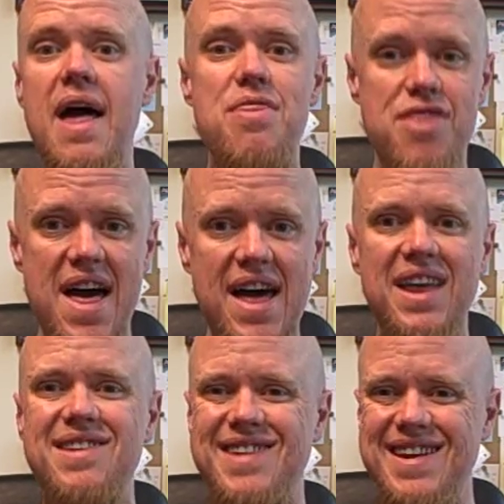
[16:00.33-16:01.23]
and
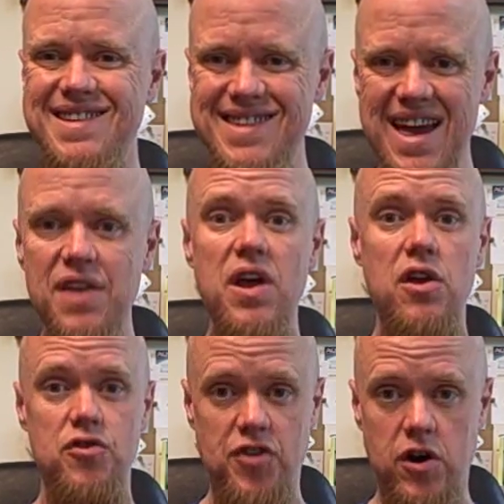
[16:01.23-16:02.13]
that is a net
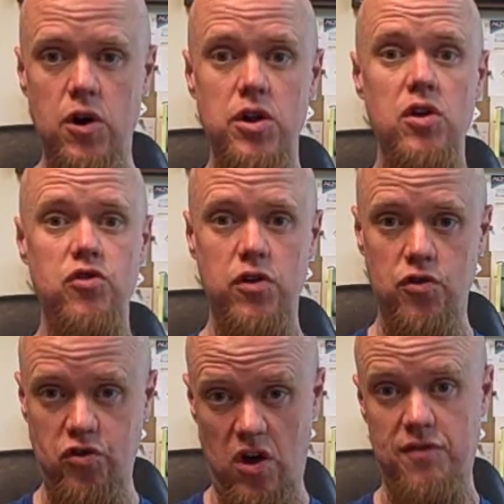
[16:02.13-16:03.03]
turn to your
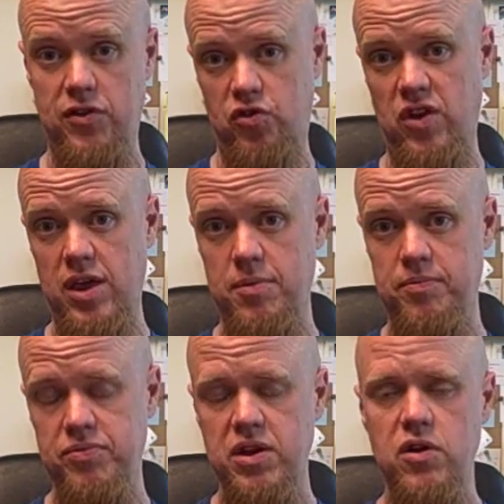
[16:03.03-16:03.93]
solvency.
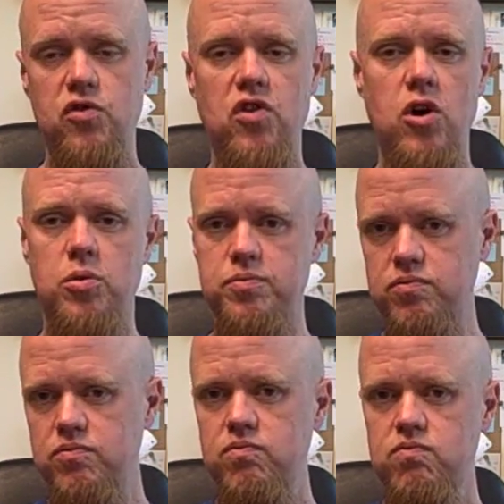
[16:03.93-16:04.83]
So,
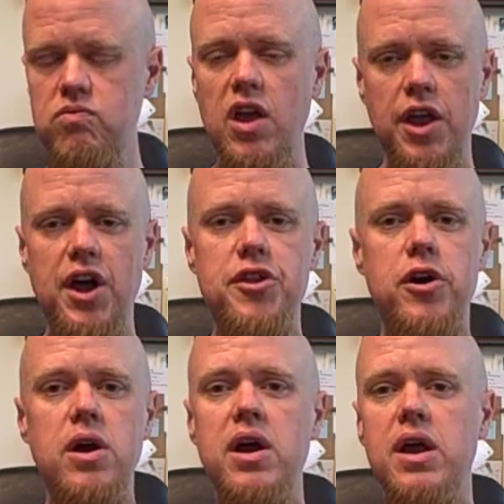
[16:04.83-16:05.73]

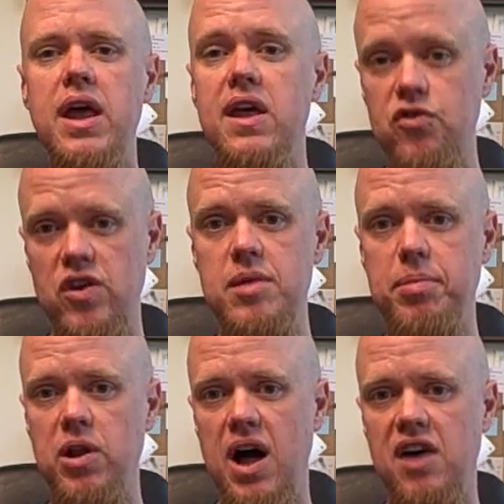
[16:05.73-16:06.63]
another
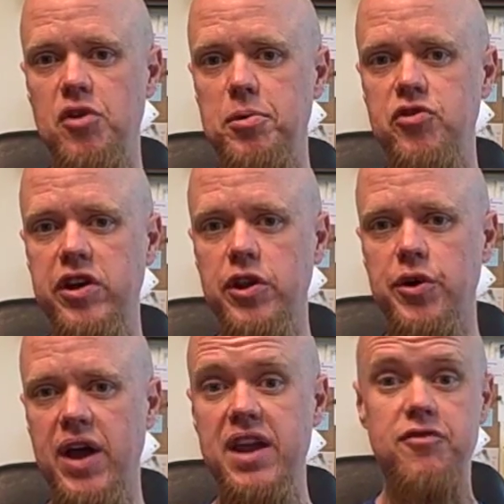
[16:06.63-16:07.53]
example of a
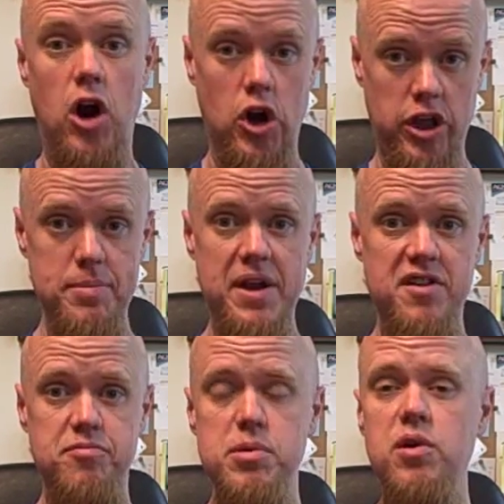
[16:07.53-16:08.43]
particular kind of
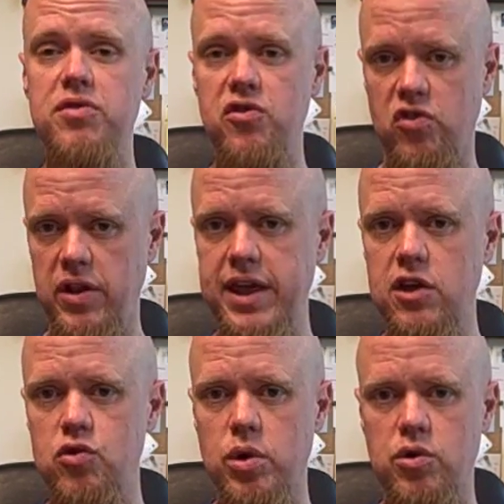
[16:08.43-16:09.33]
argumentative move that's a link
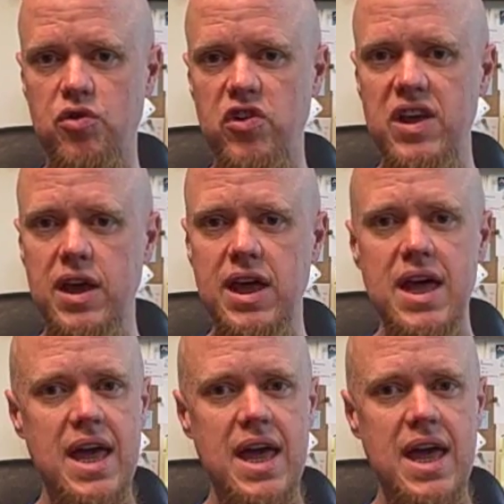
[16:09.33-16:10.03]
into a critique.